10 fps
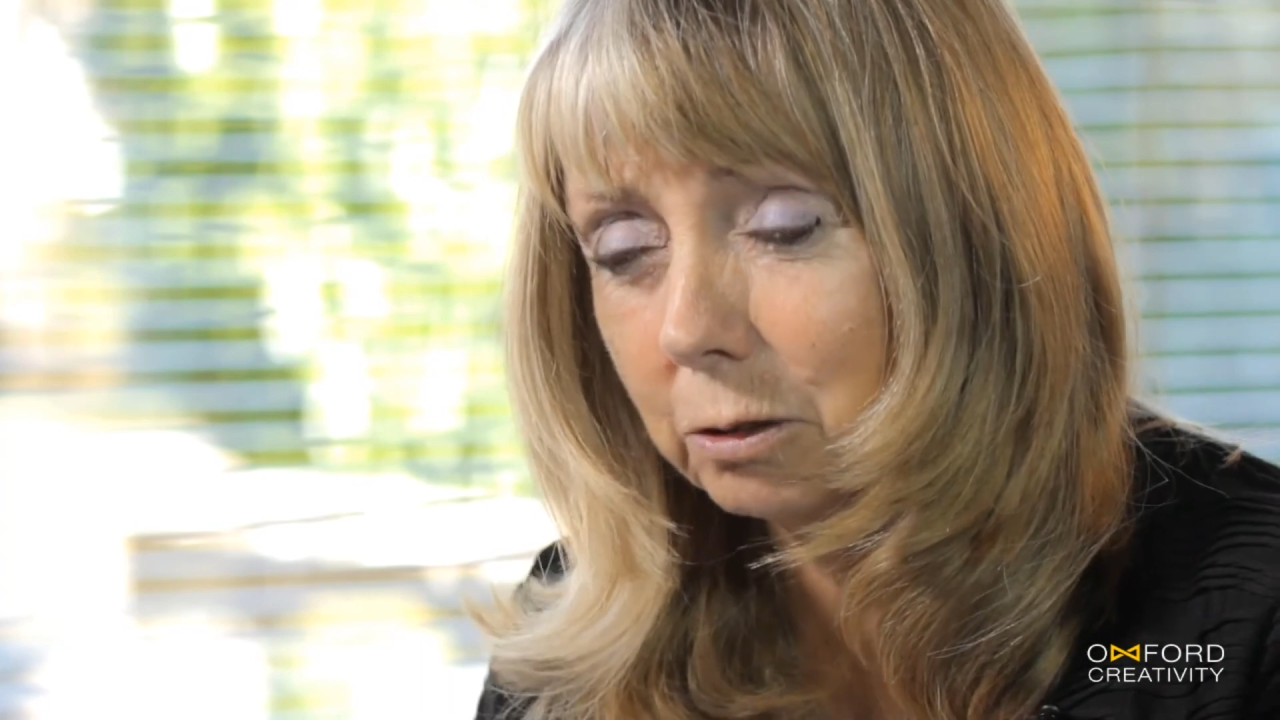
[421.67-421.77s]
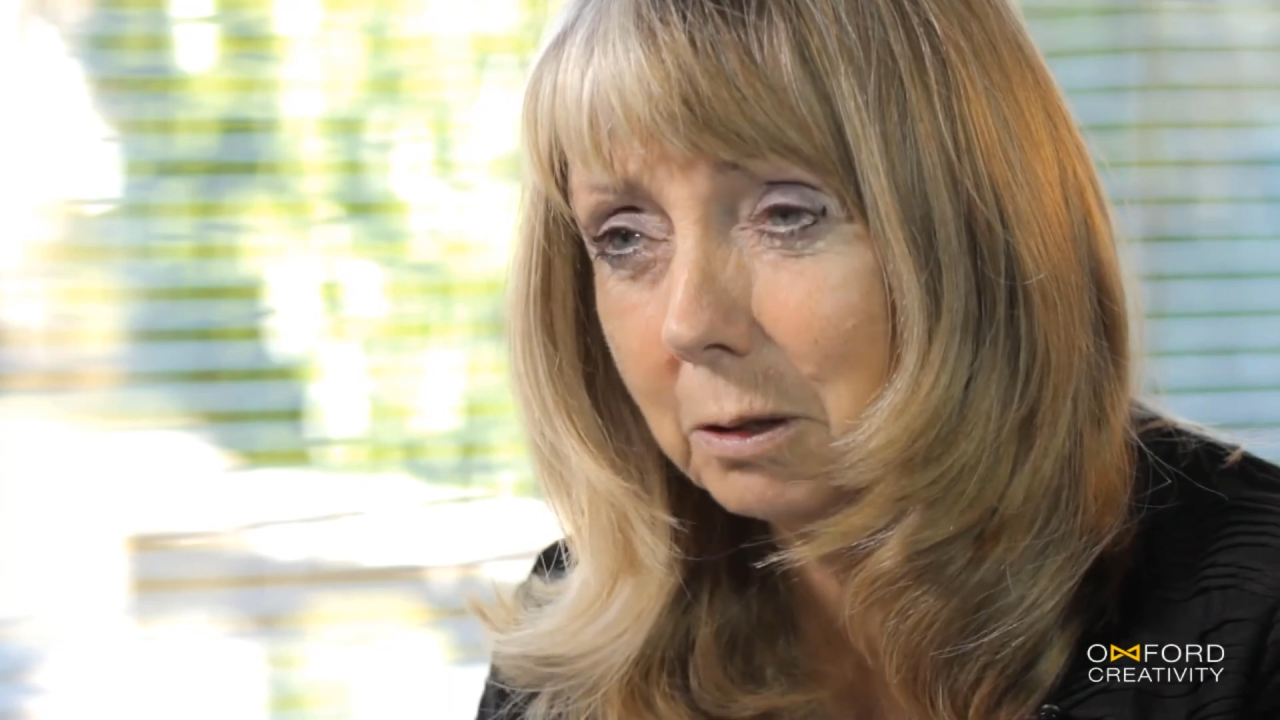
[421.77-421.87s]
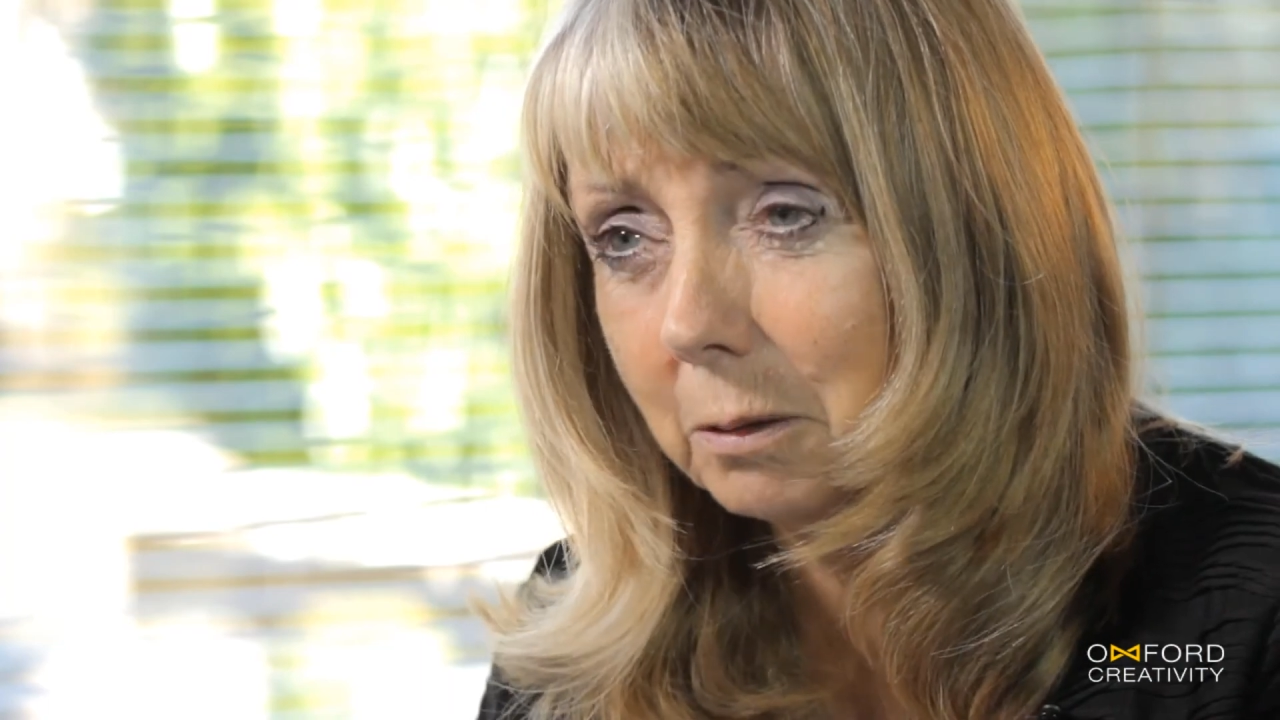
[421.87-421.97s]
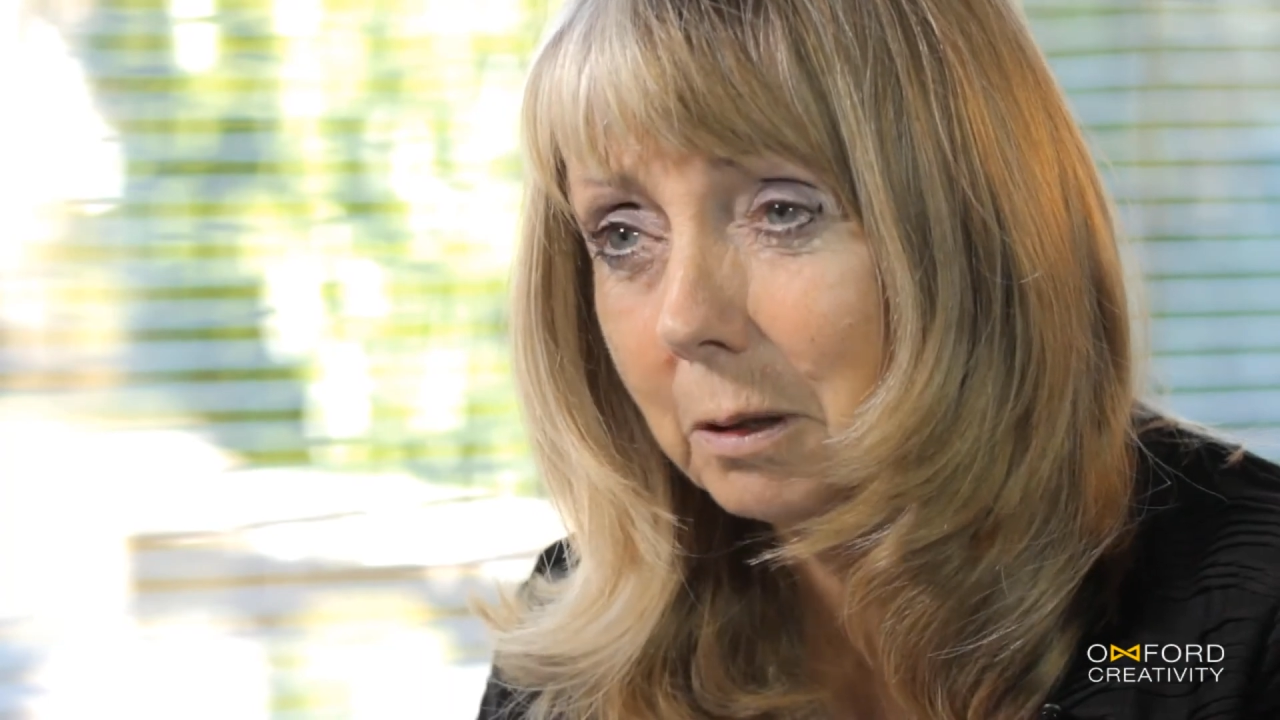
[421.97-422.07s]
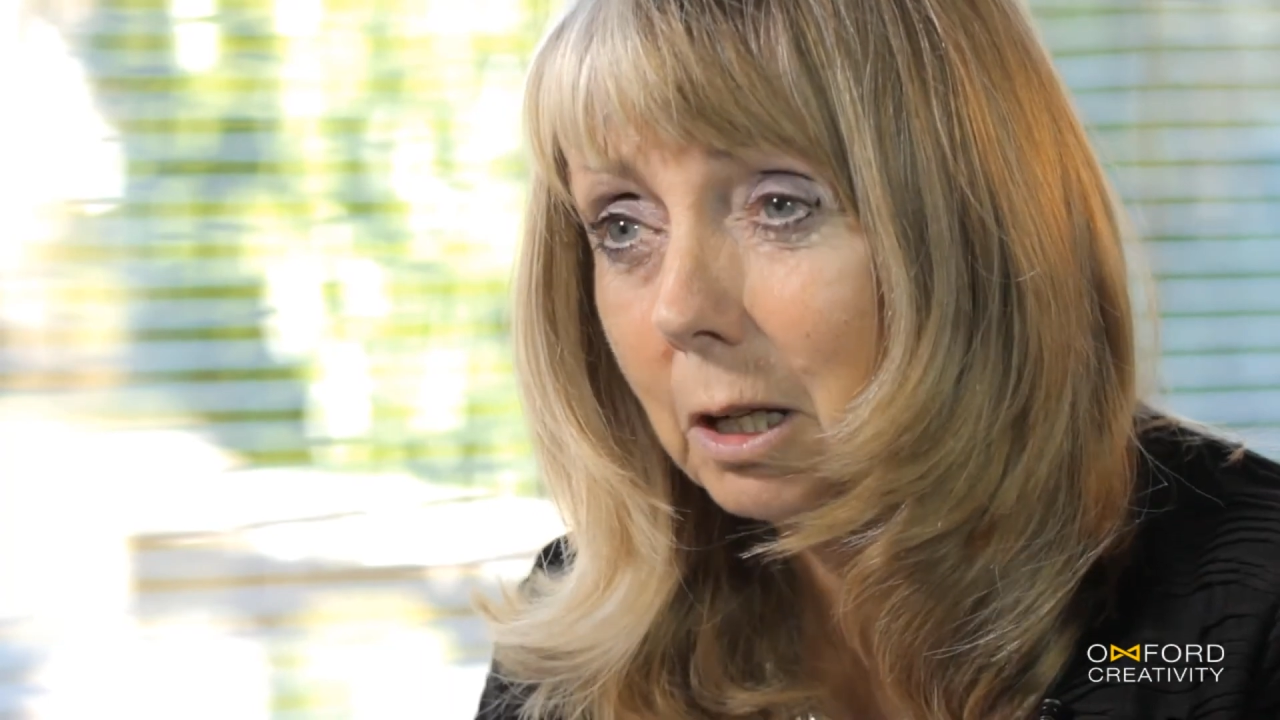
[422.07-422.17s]

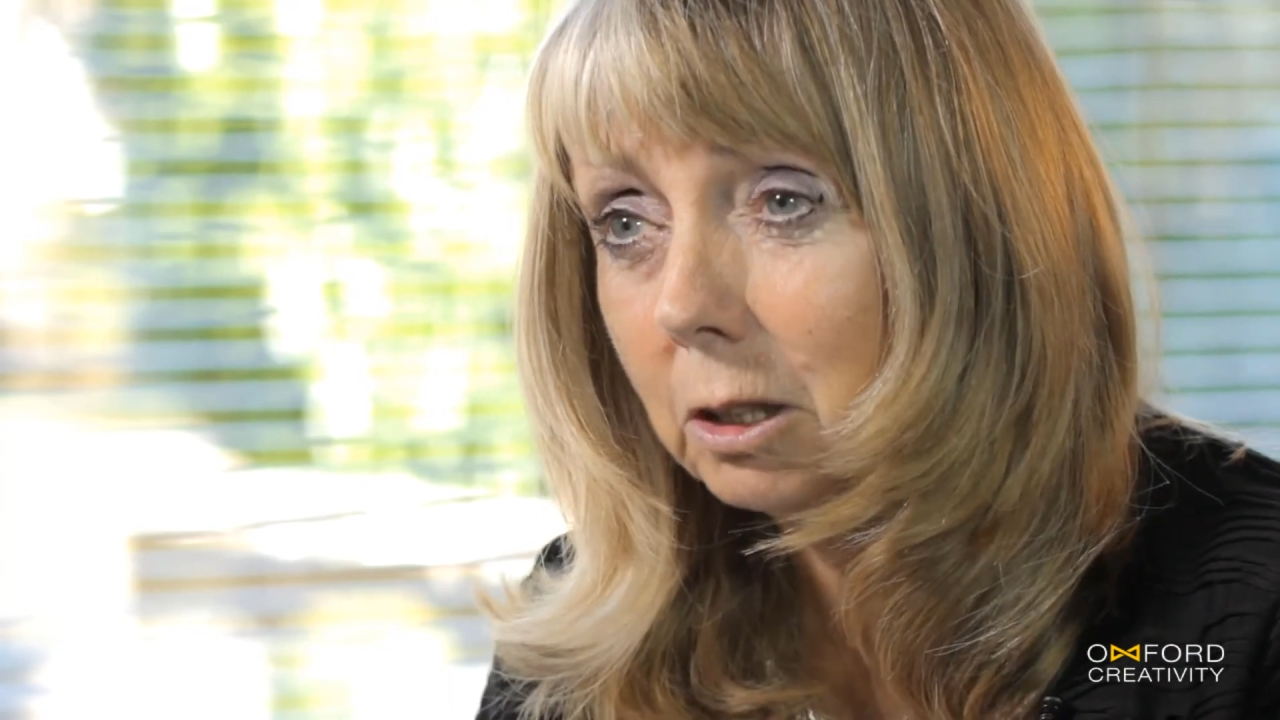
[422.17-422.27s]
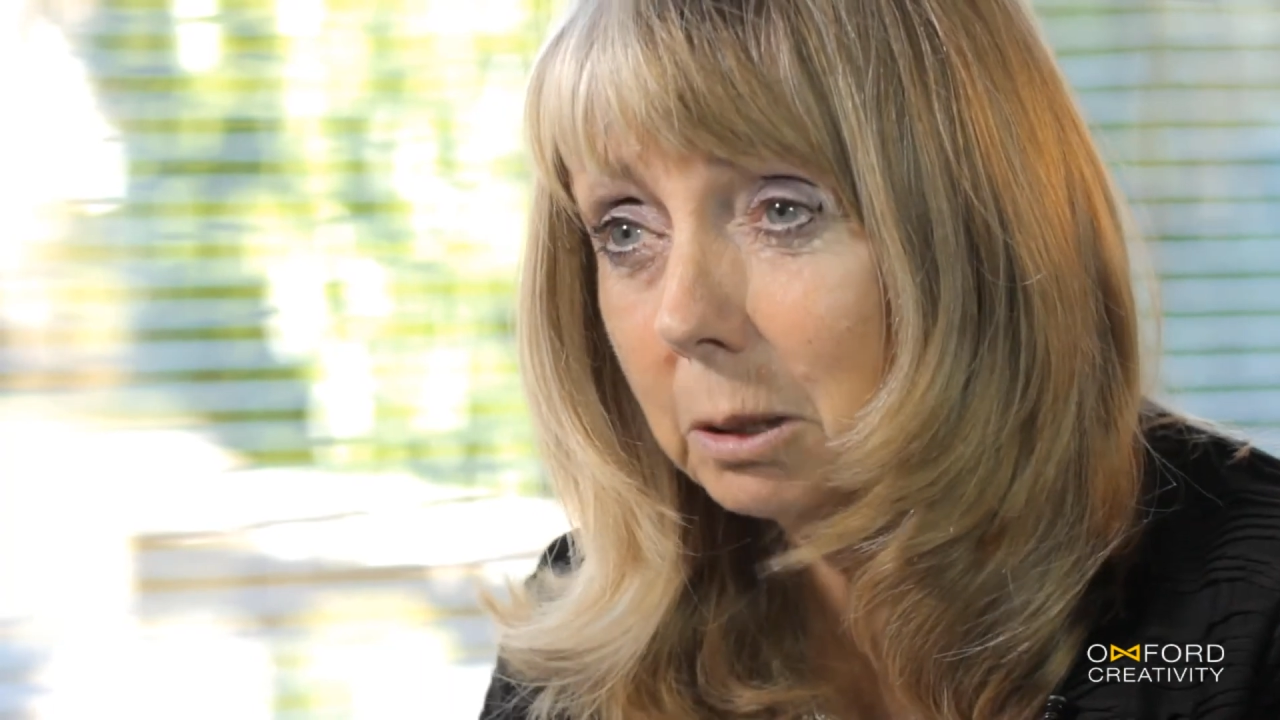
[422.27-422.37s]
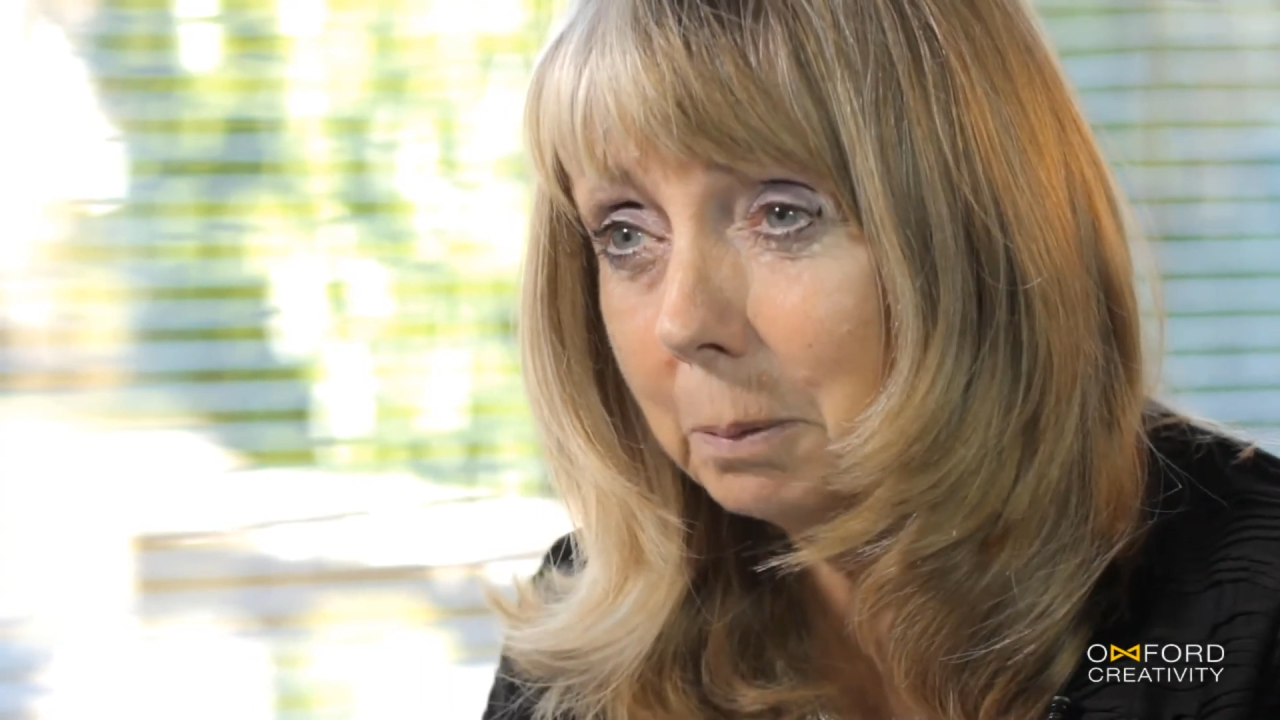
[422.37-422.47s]
to